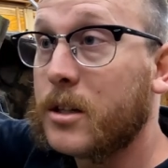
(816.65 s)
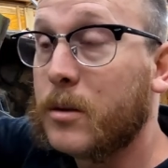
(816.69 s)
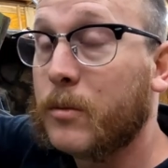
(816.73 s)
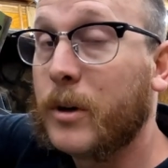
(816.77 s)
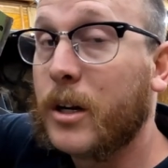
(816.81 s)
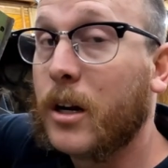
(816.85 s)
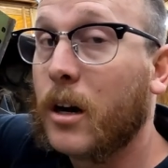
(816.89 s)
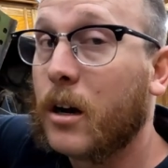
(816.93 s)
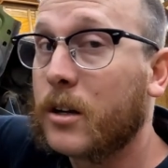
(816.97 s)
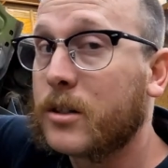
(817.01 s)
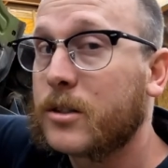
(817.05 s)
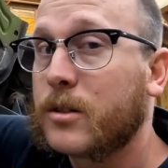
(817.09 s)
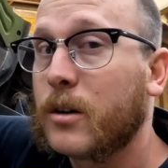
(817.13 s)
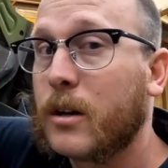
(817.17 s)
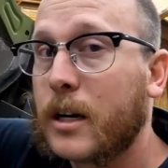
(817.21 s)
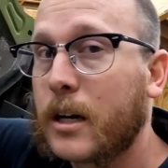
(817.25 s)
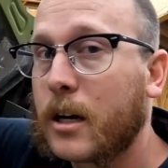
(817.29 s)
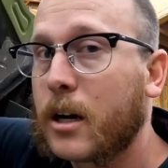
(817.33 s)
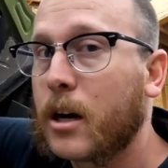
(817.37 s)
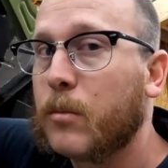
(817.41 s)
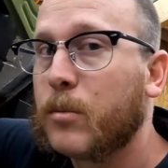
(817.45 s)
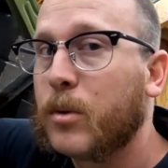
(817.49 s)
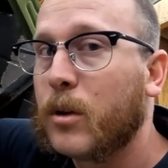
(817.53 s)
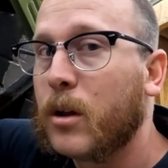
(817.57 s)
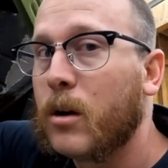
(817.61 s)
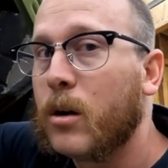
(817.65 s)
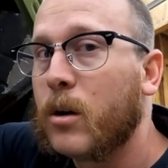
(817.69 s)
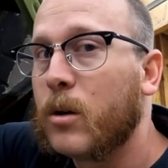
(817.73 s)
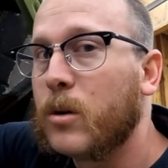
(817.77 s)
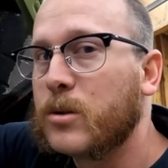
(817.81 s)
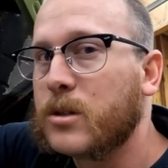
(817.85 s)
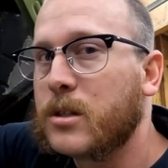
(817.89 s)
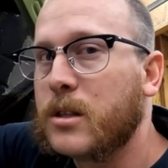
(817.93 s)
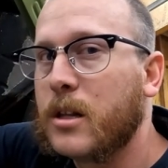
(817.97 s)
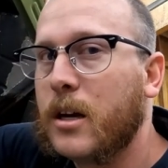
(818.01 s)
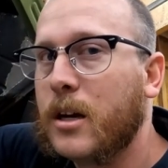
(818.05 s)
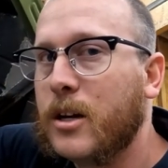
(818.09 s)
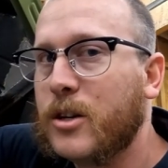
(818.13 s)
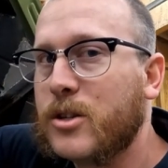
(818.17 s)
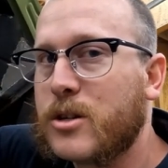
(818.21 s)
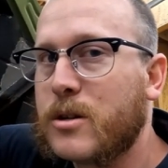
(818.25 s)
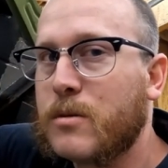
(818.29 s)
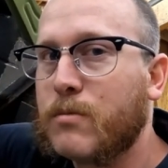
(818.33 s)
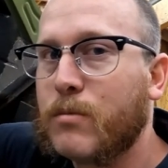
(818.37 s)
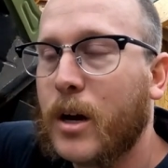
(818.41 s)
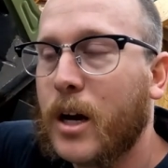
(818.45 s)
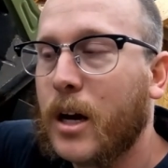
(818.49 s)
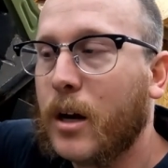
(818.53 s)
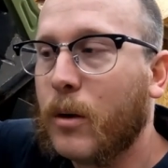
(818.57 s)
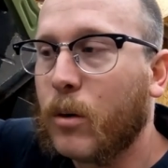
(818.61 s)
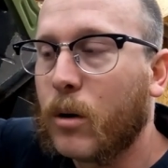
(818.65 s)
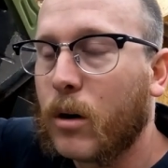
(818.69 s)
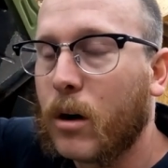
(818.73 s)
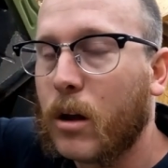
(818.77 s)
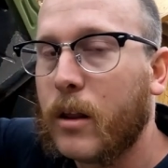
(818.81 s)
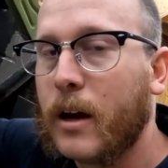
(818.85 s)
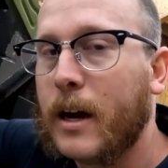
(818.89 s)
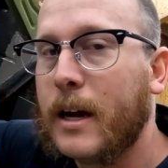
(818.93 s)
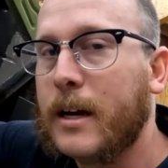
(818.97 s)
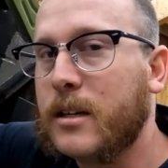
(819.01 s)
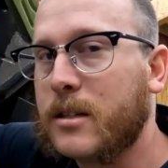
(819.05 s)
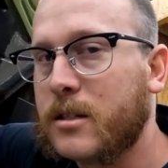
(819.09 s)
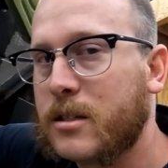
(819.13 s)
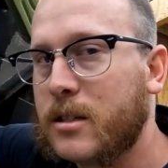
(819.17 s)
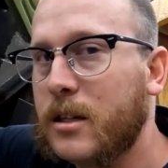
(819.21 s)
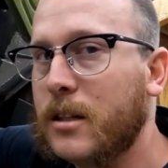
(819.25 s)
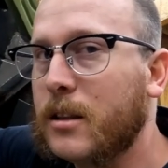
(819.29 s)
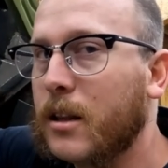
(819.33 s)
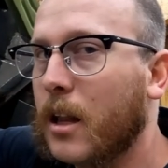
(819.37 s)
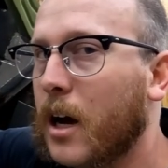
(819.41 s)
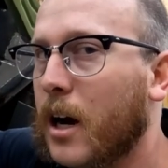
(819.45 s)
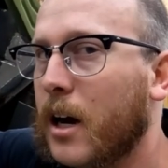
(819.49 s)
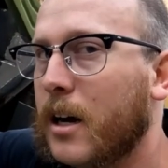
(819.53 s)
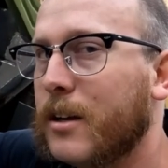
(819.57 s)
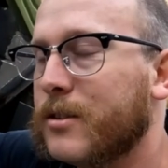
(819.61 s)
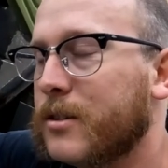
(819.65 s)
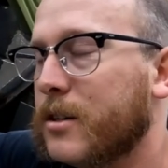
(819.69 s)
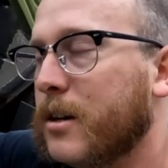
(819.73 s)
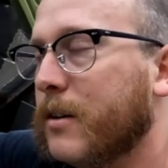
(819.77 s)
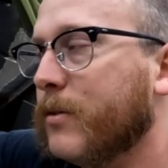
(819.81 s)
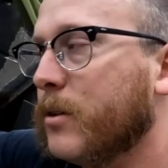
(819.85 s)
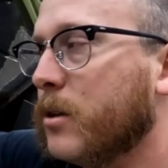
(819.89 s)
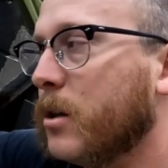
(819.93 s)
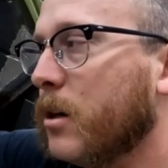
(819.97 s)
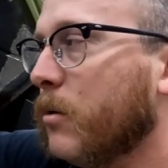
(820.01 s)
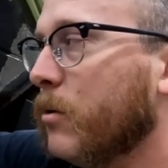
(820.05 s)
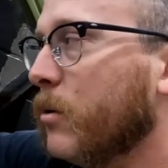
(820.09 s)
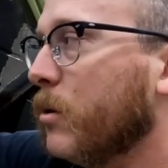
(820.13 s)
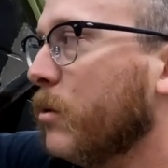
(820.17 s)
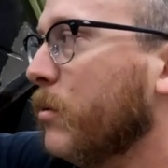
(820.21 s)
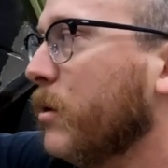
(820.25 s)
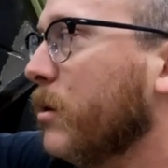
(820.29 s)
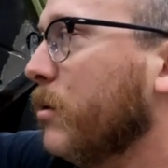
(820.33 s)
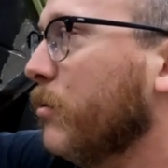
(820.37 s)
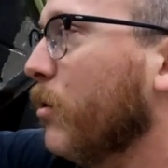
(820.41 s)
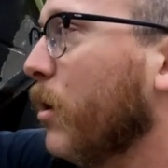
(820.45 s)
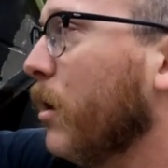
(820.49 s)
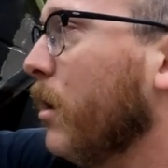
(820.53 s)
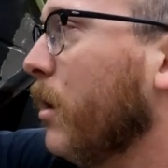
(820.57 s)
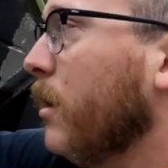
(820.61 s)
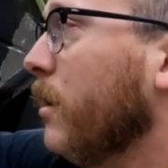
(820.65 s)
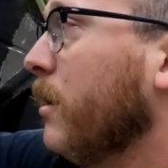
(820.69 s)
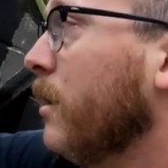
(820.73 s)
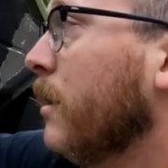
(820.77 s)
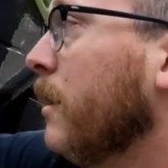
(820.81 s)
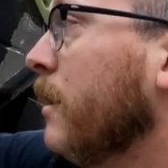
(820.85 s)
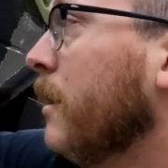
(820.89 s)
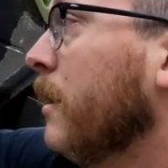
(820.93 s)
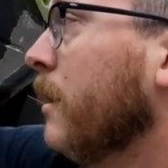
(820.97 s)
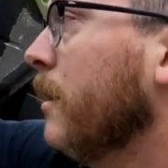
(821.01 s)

and then we also had a couple of holes in the engine bay where all the AC lines and everything would have been run.